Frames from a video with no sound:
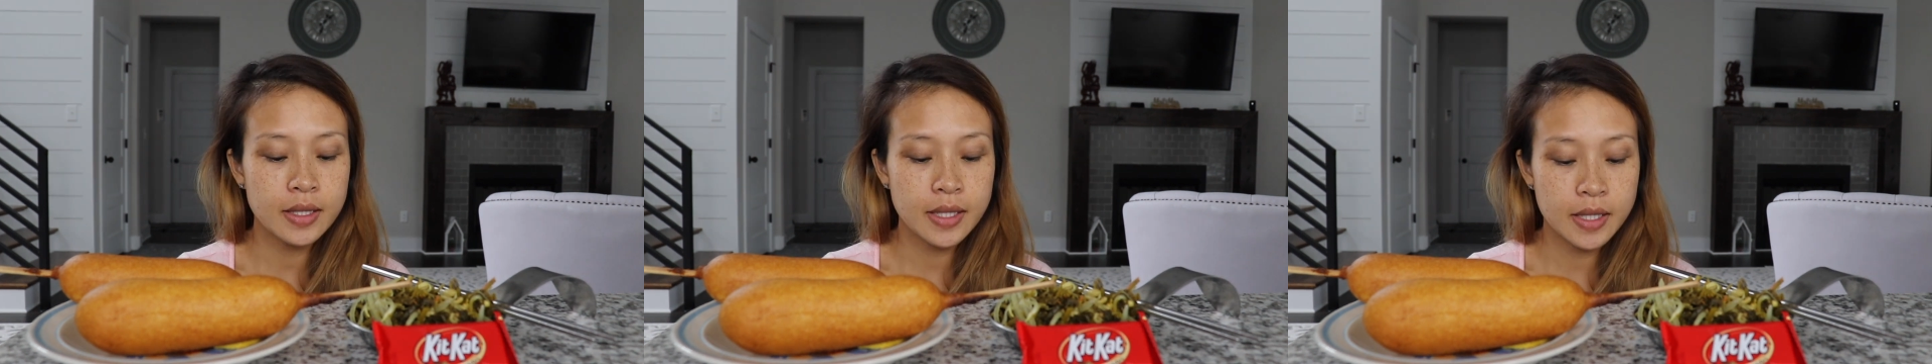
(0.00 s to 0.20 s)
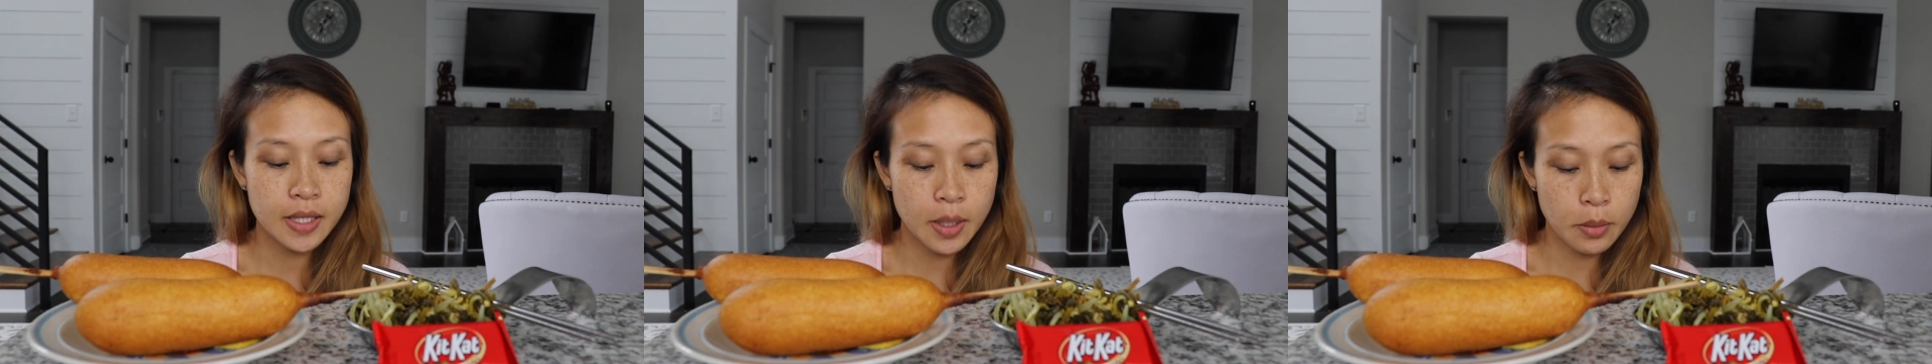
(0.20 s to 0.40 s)

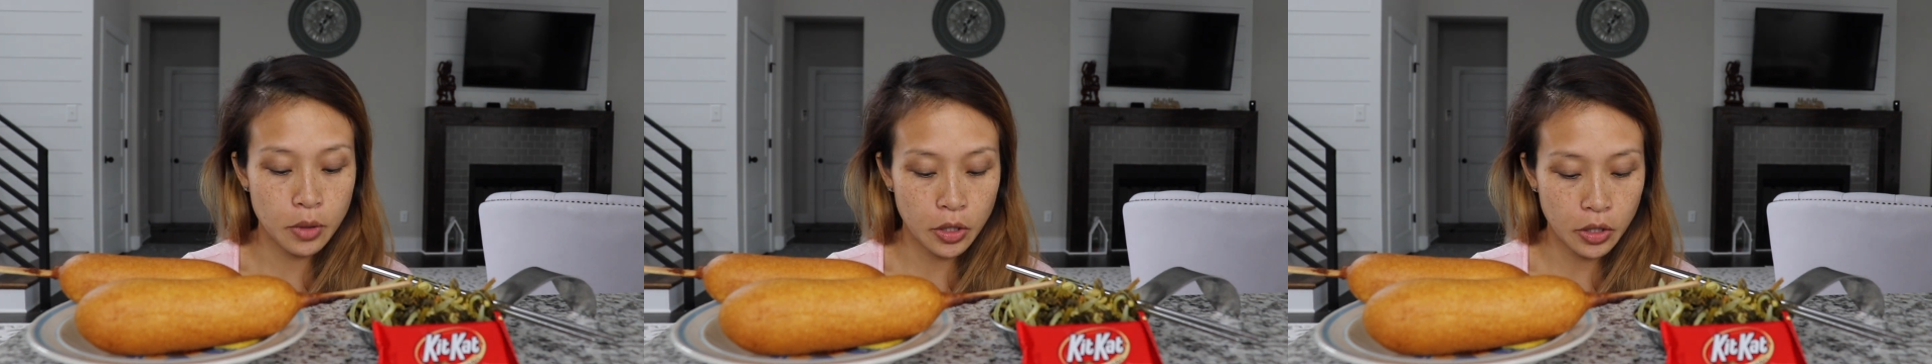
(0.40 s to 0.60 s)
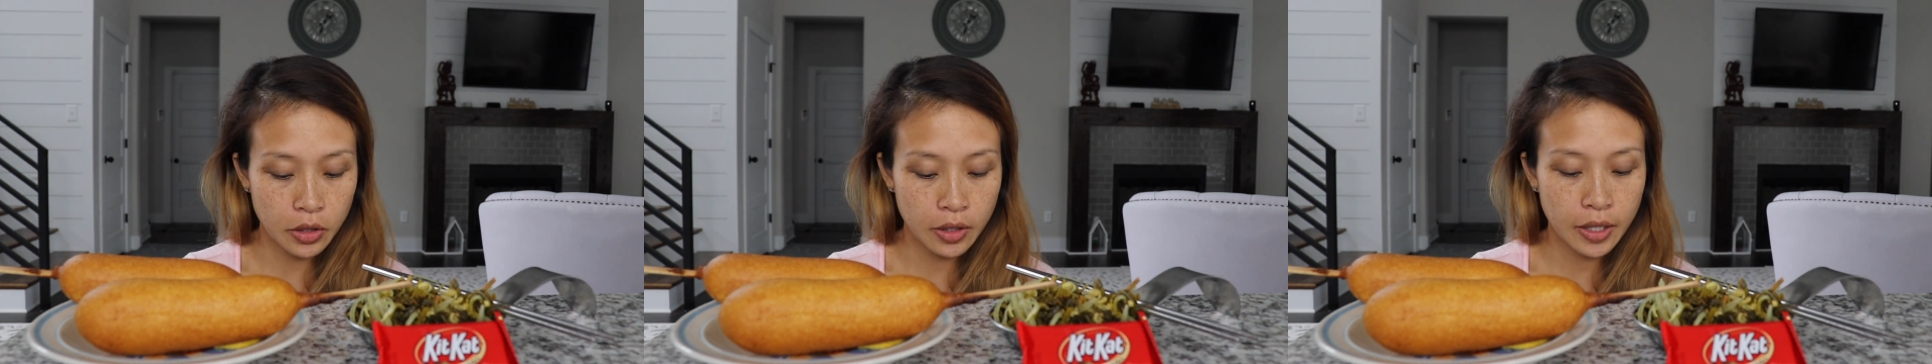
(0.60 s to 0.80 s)

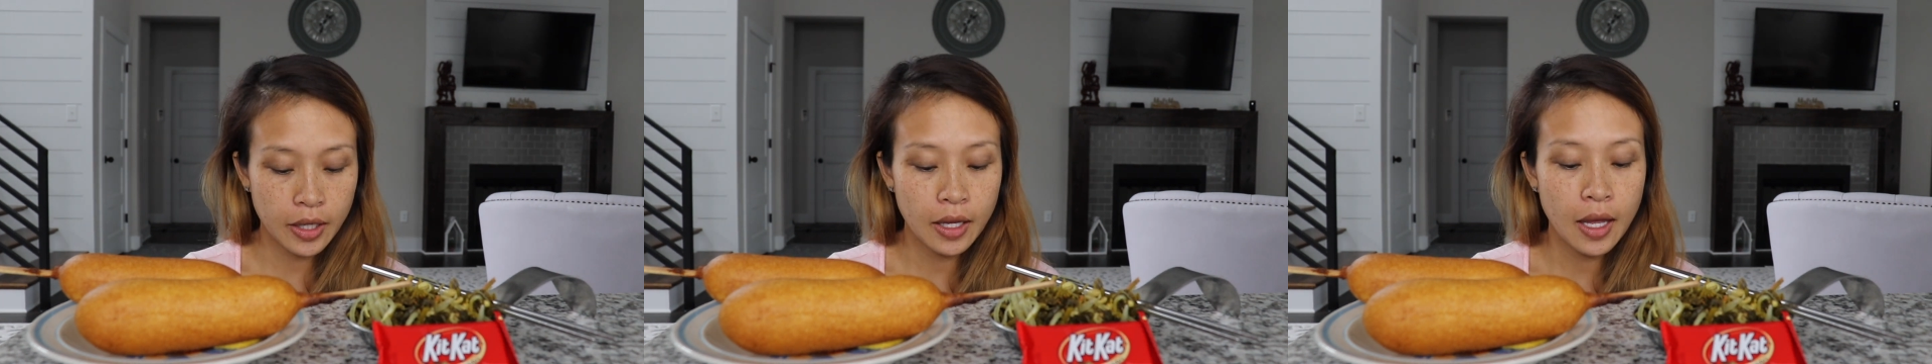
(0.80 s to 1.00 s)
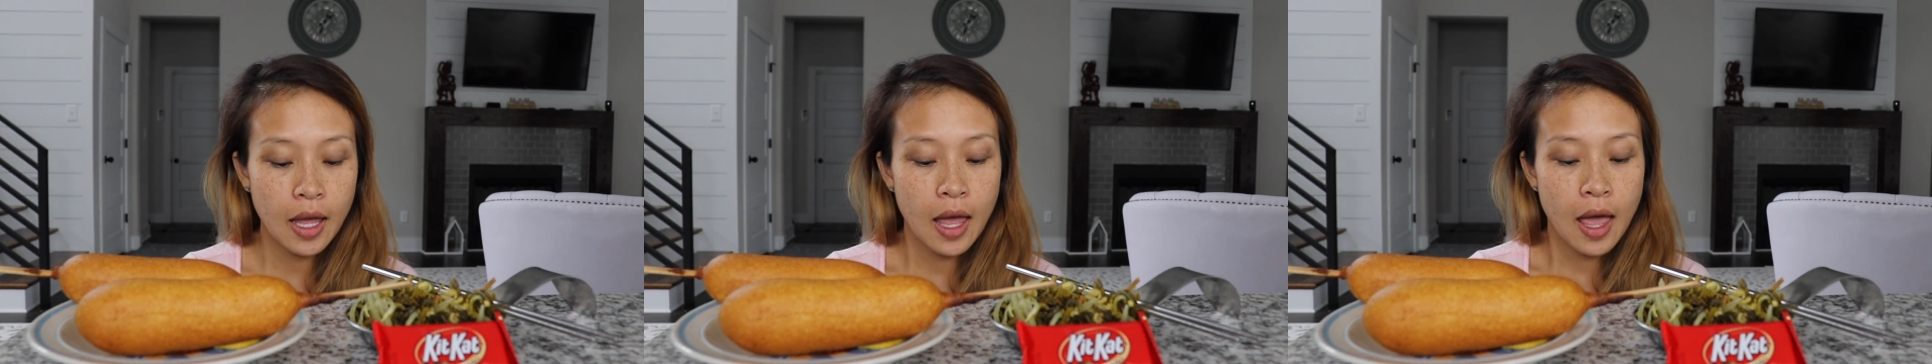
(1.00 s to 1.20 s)

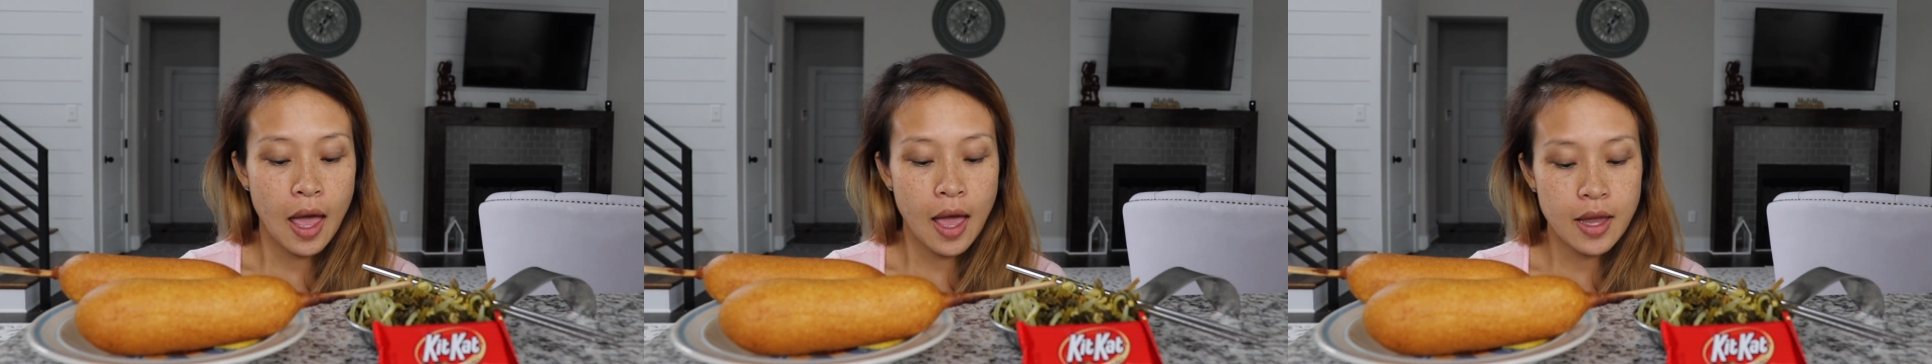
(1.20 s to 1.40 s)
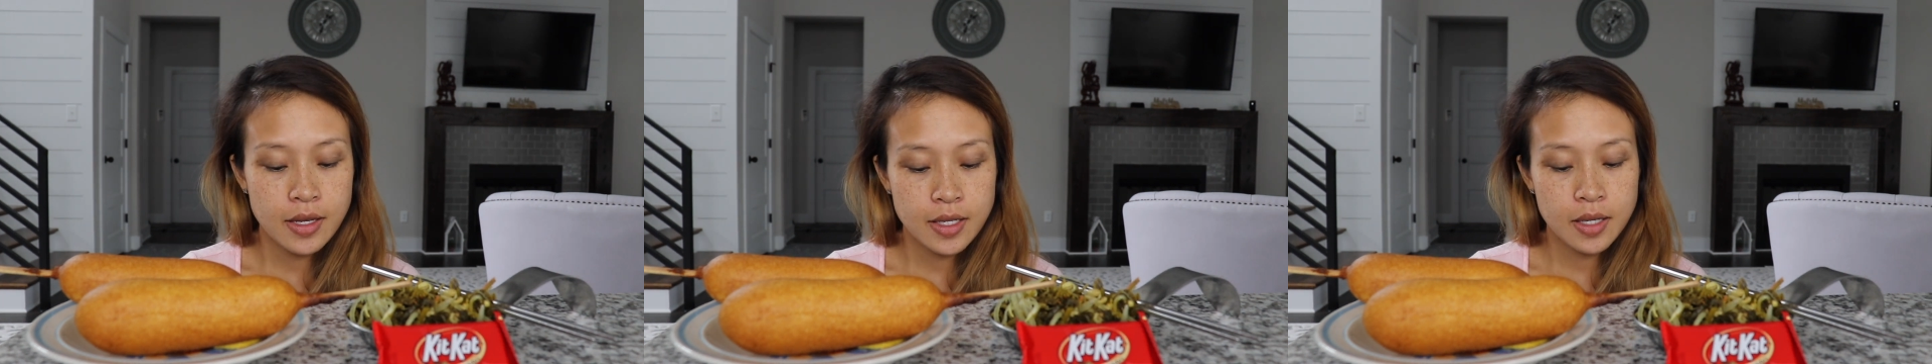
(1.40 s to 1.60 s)
Similarly,
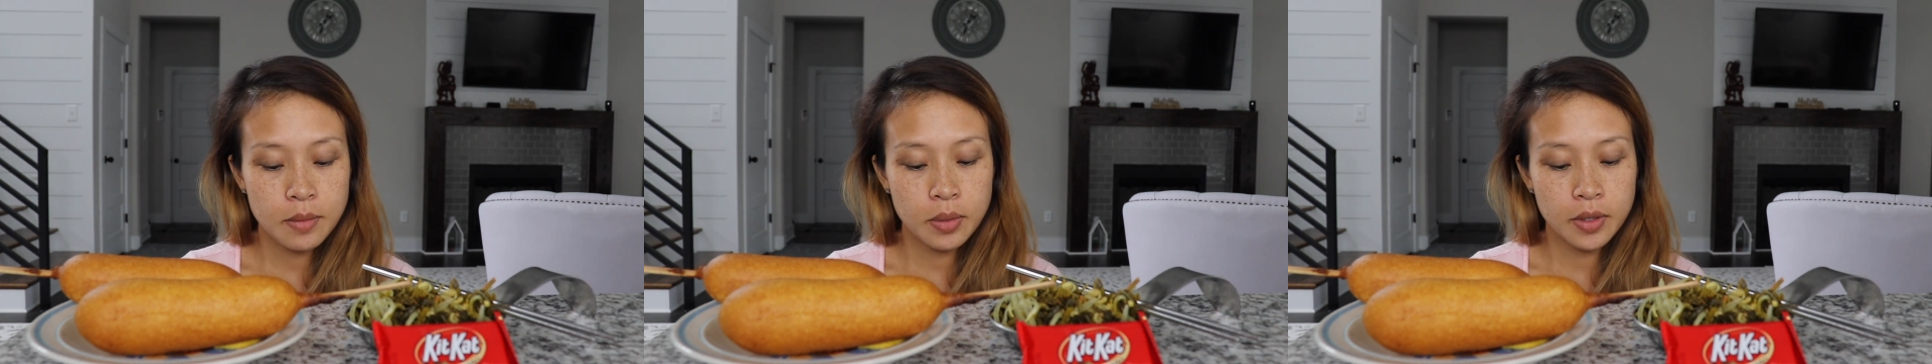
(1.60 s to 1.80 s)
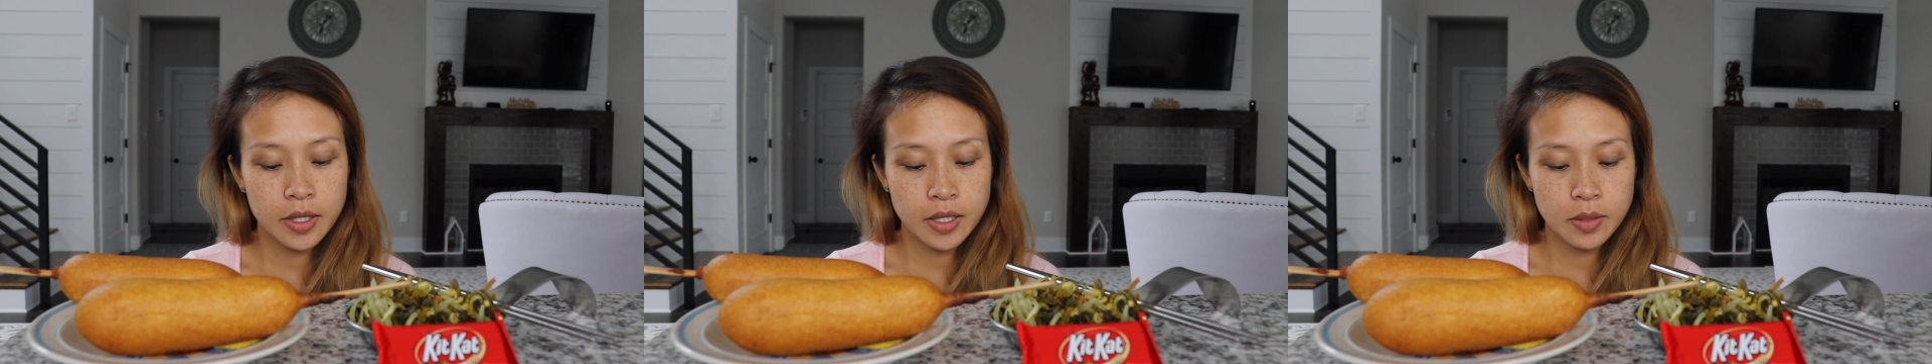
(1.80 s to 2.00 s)
ending
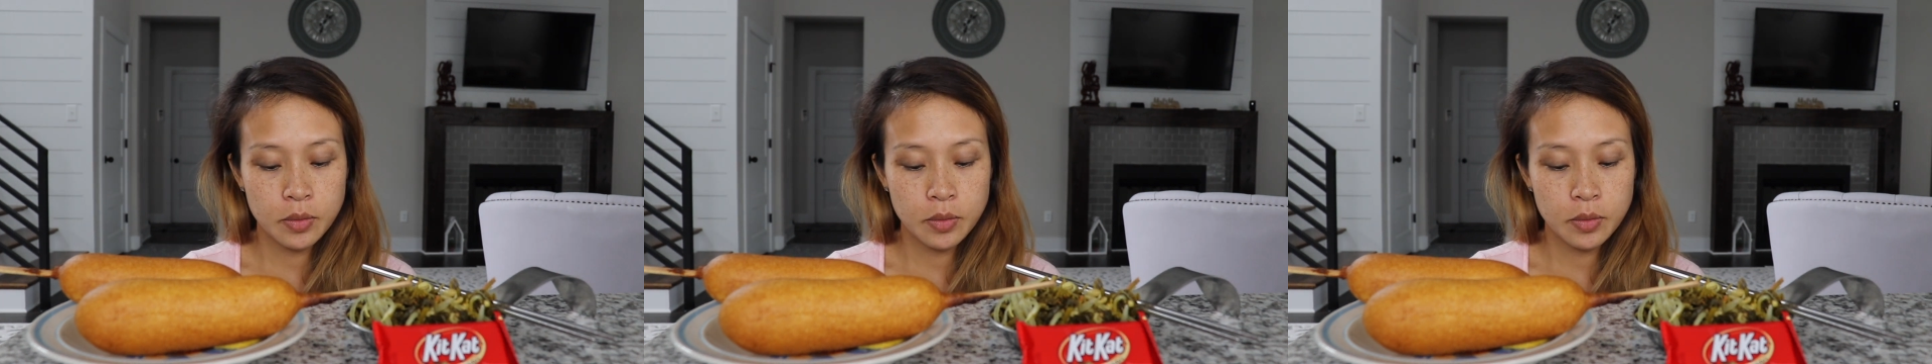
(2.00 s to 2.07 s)
police